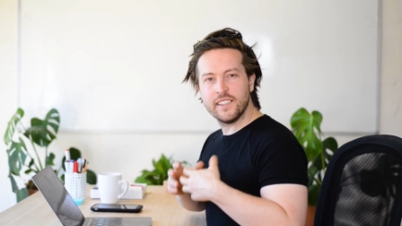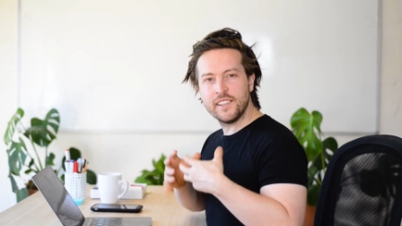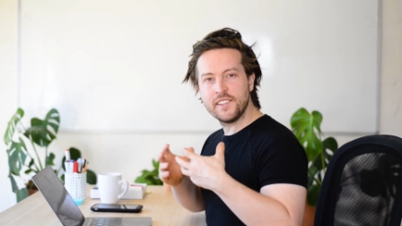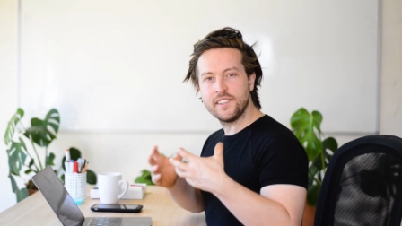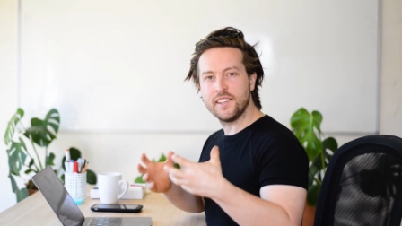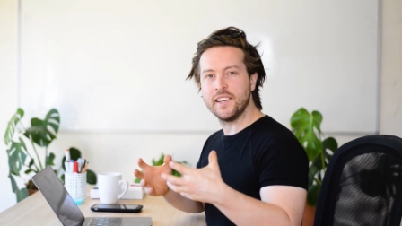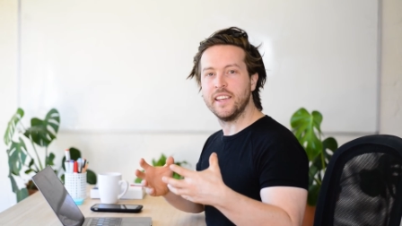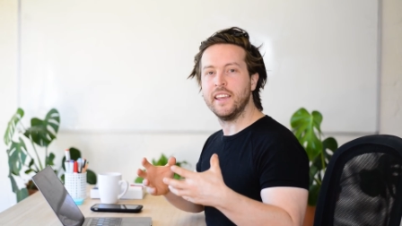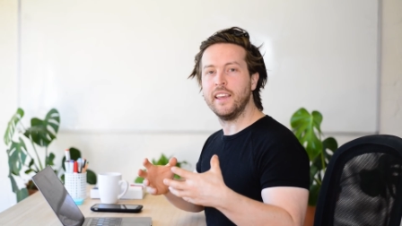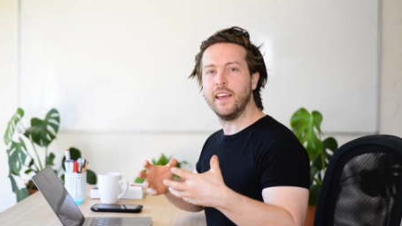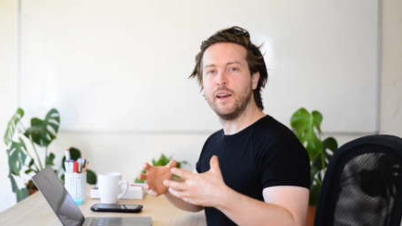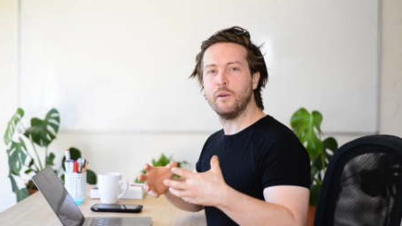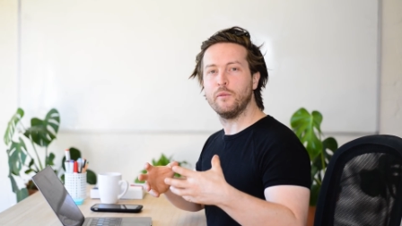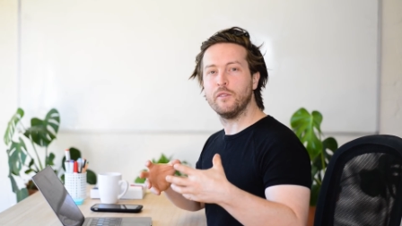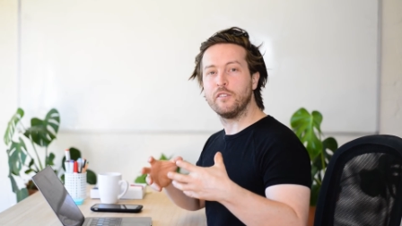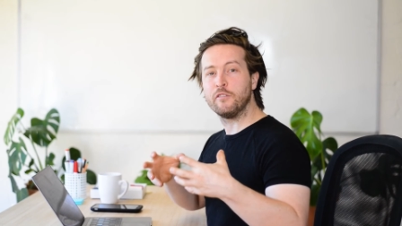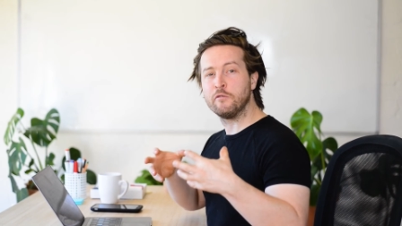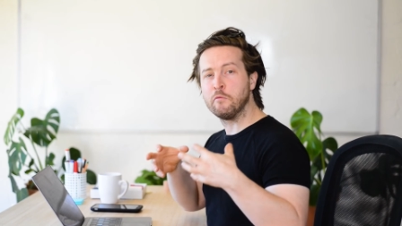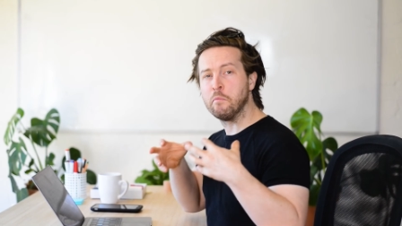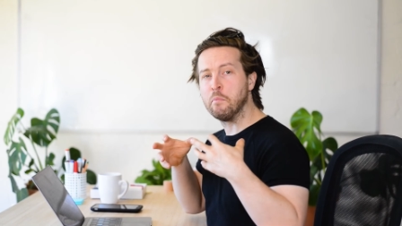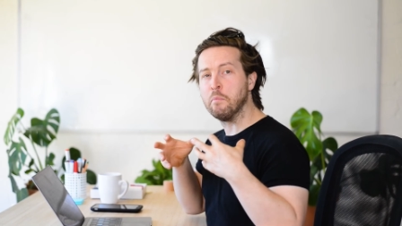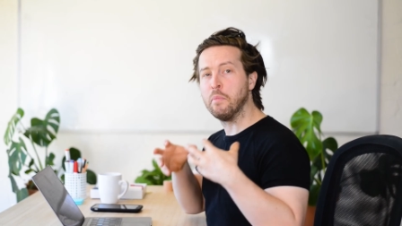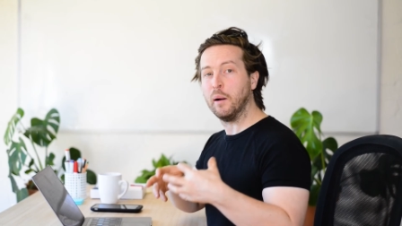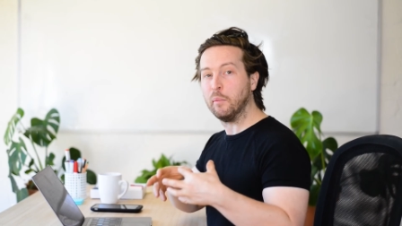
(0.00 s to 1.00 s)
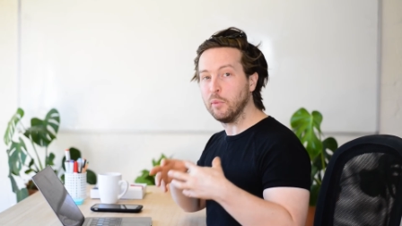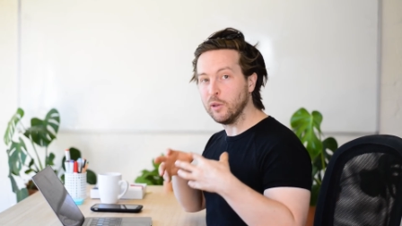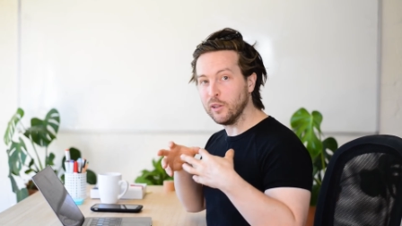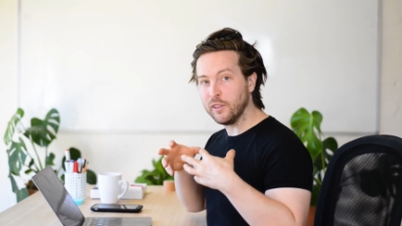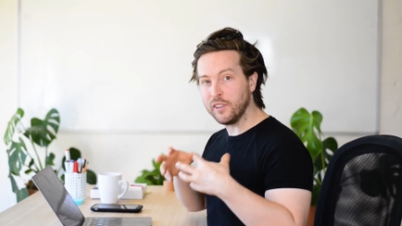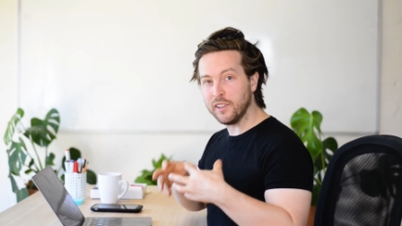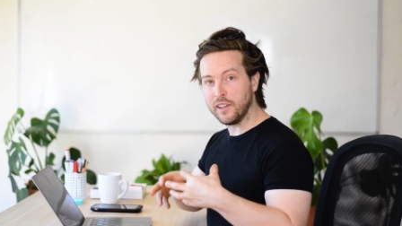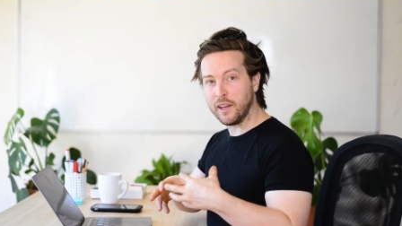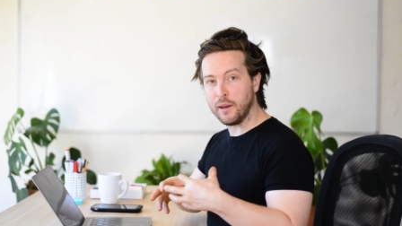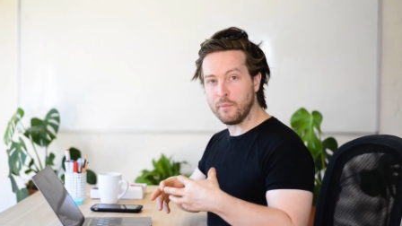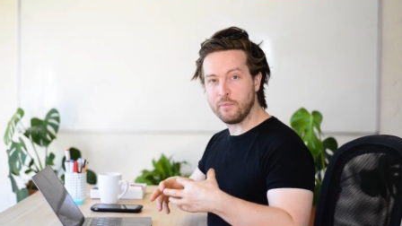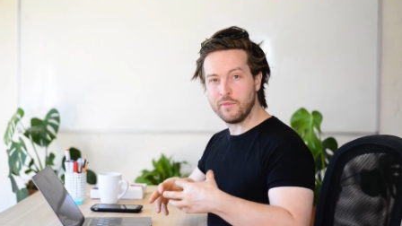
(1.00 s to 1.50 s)
See how we've
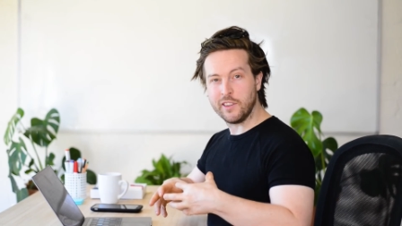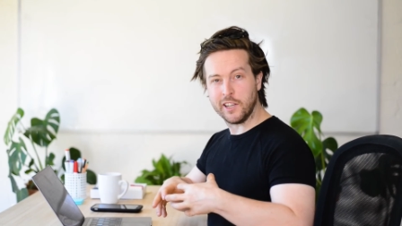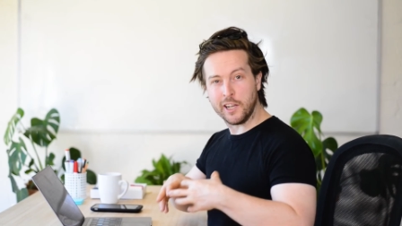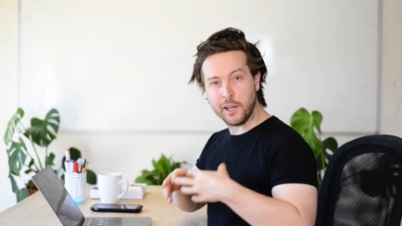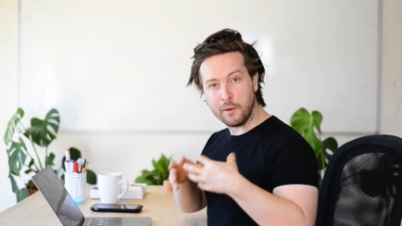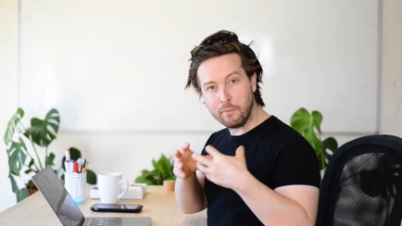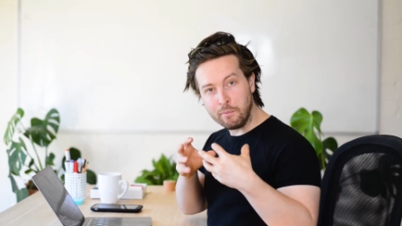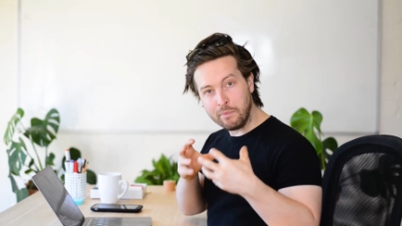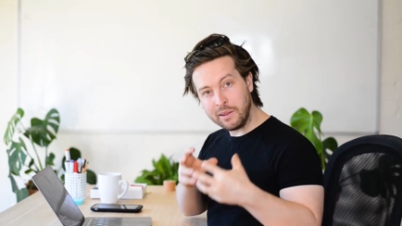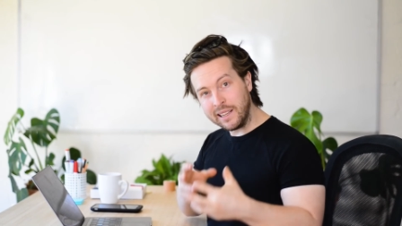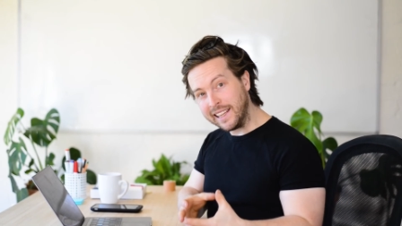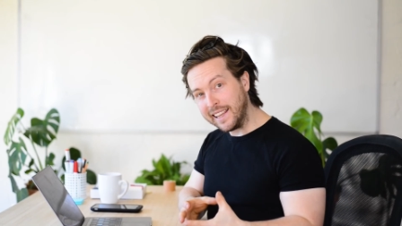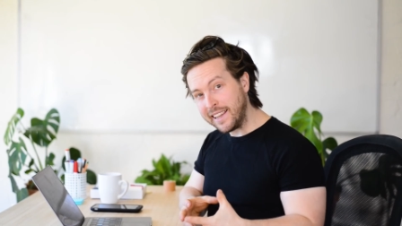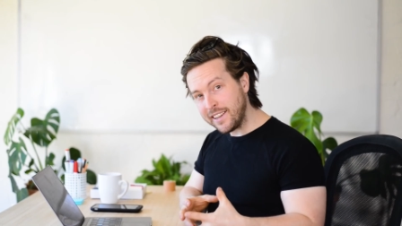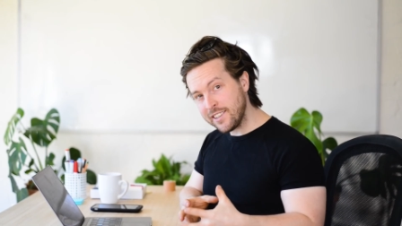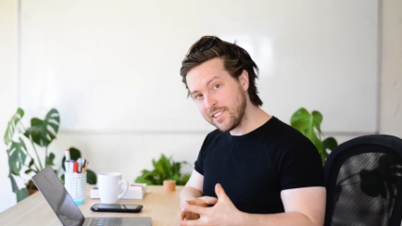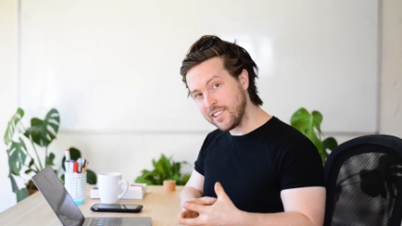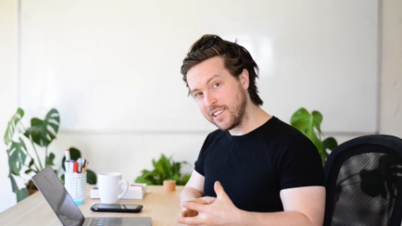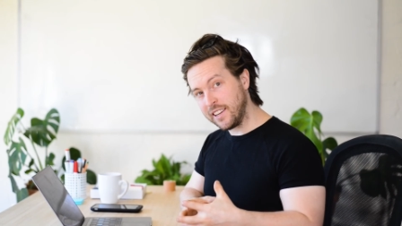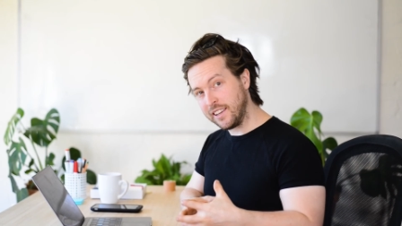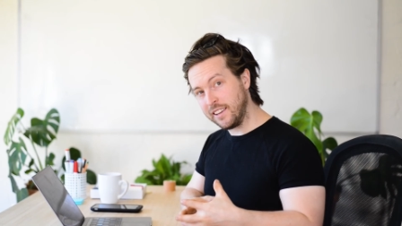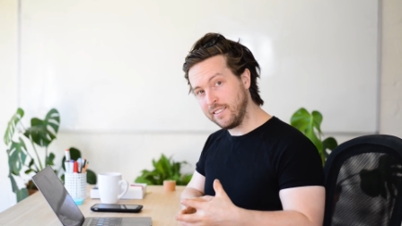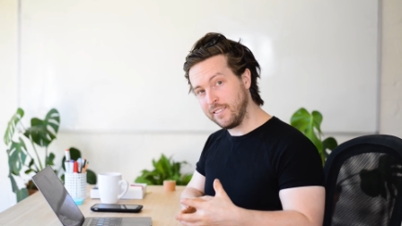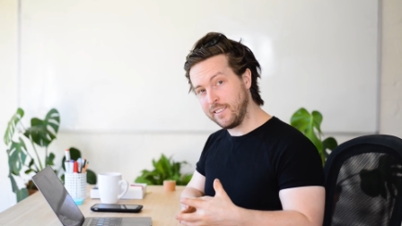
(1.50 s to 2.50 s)
bubbled up the complexity